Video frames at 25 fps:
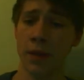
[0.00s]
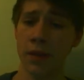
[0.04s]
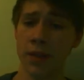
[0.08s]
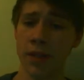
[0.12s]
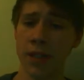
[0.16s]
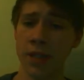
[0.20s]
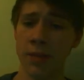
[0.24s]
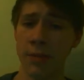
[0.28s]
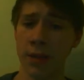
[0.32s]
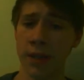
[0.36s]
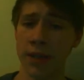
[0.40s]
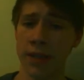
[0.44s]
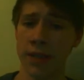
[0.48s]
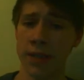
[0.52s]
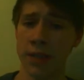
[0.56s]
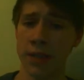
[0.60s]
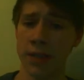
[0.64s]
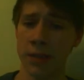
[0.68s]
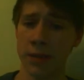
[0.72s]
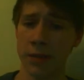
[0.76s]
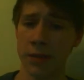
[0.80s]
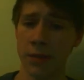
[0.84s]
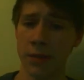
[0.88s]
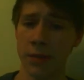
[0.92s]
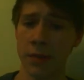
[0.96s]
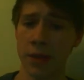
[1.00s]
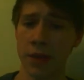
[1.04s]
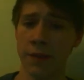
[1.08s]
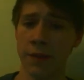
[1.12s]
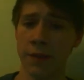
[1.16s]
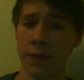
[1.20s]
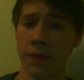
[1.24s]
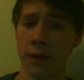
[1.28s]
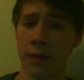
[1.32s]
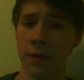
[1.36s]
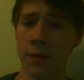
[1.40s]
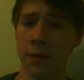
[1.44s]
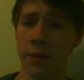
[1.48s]
These places, being
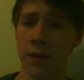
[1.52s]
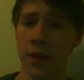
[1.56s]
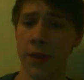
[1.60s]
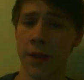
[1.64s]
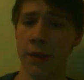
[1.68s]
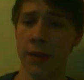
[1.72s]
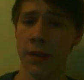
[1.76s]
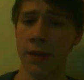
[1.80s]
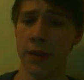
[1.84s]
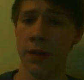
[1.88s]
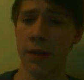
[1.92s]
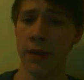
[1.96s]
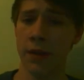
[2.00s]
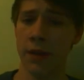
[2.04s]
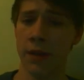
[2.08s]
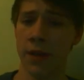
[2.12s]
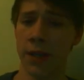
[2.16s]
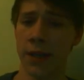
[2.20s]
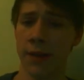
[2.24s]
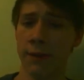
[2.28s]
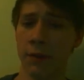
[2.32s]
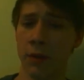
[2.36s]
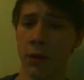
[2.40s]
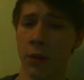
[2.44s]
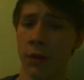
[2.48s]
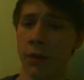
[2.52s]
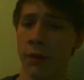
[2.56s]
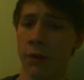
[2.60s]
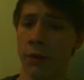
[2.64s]
very big, can have a lot